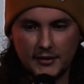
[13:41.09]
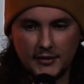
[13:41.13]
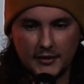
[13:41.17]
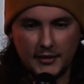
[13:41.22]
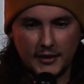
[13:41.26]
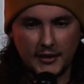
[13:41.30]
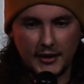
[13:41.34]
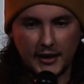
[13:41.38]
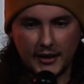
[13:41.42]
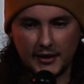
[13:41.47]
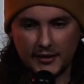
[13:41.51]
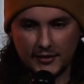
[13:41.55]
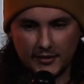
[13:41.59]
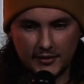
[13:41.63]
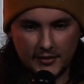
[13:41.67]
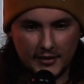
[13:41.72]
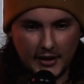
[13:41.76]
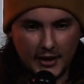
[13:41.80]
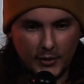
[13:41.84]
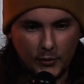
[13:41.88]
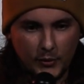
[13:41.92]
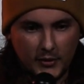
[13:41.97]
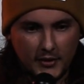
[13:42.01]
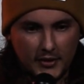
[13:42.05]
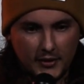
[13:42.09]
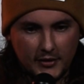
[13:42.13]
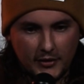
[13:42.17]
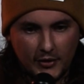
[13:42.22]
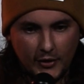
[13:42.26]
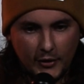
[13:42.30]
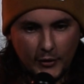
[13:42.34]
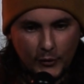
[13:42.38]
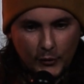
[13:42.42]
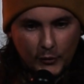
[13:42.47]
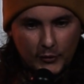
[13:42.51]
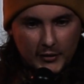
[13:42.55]
You gotta stay with the
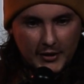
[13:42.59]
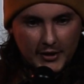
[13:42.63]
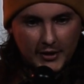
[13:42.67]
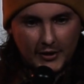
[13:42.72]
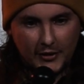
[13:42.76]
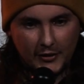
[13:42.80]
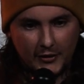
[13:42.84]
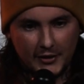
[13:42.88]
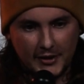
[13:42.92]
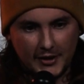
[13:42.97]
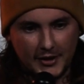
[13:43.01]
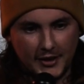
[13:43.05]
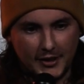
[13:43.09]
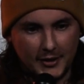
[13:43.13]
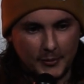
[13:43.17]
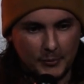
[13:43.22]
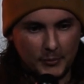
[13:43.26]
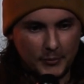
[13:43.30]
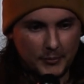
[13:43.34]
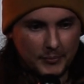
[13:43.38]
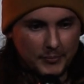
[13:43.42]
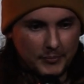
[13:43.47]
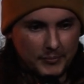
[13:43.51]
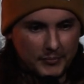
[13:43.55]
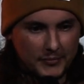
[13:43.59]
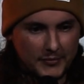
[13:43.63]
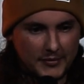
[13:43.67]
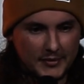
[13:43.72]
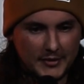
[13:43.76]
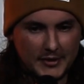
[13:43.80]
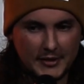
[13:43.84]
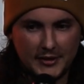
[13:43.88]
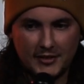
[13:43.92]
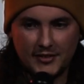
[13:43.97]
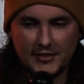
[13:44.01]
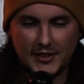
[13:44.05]
tone, you know? You gotta
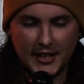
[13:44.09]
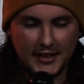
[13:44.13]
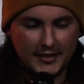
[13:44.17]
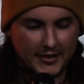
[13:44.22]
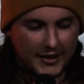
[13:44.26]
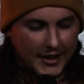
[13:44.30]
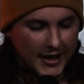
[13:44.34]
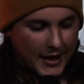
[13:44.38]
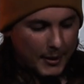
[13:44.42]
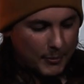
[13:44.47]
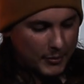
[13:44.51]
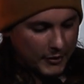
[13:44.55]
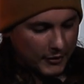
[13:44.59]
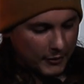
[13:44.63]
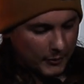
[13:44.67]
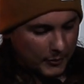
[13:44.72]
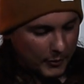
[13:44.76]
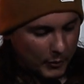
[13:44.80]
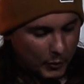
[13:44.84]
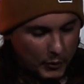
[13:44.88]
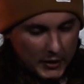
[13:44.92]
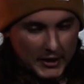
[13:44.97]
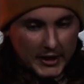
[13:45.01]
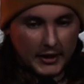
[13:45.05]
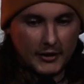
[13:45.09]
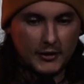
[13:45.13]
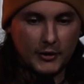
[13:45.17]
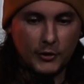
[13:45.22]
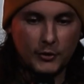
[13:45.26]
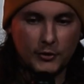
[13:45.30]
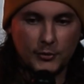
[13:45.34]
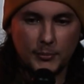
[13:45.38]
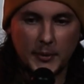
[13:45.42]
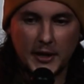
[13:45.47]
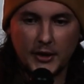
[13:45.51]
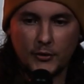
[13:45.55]
stay topical. But we did
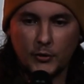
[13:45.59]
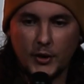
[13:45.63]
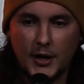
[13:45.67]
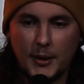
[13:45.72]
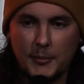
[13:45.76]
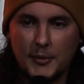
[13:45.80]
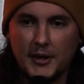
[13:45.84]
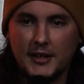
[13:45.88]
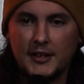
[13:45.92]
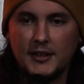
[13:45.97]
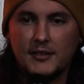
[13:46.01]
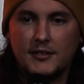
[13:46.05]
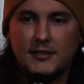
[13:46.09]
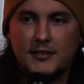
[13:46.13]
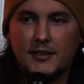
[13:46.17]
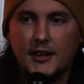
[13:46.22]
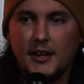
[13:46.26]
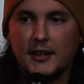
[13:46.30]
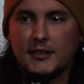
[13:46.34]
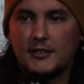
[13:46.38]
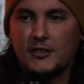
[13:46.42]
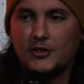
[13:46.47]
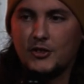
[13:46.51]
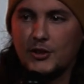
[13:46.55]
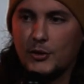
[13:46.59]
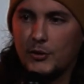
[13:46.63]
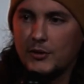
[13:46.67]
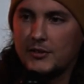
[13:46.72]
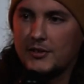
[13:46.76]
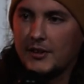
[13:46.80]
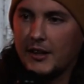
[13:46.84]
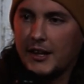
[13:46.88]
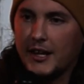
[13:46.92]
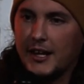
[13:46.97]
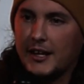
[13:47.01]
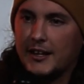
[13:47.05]
lose my grandma, and it sucked. She was
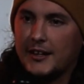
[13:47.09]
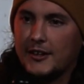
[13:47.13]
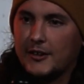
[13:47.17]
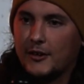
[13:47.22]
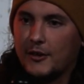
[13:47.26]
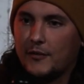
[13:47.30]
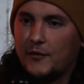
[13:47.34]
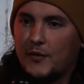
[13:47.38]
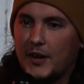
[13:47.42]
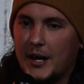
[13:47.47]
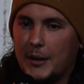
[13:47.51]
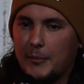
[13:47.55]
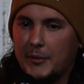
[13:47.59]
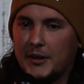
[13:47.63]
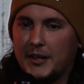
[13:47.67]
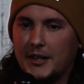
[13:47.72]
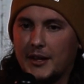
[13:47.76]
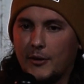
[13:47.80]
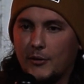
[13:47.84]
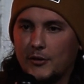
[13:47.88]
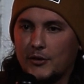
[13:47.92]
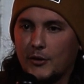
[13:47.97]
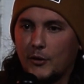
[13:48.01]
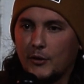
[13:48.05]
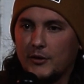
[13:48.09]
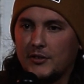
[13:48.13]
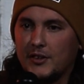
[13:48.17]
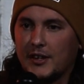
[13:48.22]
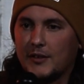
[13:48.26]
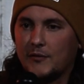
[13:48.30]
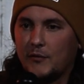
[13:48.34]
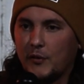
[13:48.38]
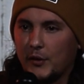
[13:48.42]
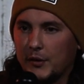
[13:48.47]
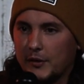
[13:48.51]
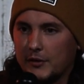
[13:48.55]
the lady in our family that was always
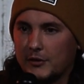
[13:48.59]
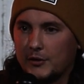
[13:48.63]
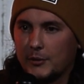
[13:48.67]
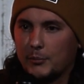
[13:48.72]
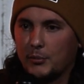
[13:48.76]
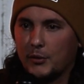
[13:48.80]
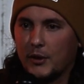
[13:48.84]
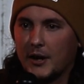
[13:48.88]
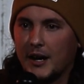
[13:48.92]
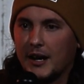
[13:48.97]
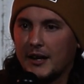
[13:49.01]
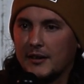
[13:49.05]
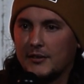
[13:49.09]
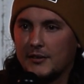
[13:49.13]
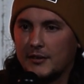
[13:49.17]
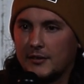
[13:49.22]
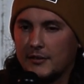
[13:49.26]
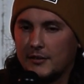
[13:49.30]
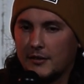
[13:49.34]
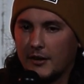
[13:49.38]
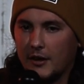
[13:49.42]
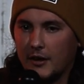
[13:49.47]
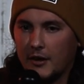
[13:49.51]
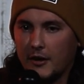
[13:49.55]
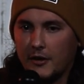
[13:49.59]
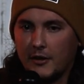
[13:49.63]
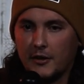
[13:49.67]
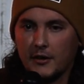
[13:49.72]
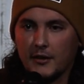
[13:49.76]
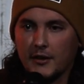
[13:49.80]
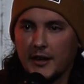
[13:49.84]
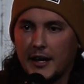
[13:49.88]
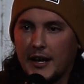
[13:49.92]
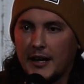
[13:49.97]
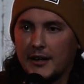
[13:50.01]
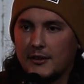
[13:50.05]
like full of surprises.
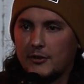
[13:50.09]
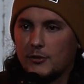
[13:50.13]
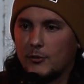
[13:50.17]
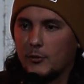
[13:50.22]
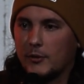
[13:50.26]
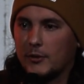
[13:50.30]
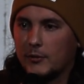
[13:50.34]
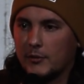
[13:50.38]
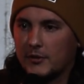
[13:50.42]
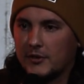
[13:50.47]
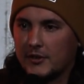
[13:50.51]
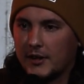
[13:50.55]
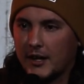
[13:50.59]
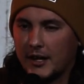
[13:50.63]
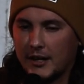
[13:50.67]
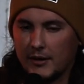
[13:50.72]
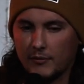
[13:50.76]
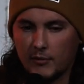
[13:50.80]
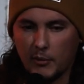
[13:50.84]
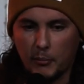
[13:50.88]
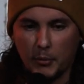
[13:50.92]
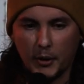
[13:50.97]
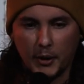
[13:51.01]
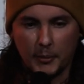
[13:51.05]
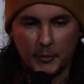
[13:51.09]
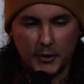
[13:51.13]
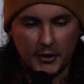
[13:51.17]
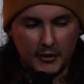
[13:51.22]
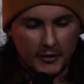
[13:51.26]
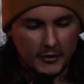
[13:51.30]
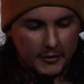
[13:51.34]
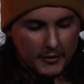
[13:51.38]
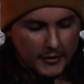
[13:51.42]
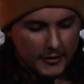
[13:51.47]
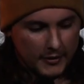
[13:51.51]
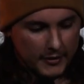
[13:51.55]
Her last one was kind of a
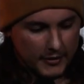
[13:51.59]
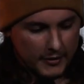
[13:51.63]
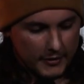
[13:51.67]
bummer.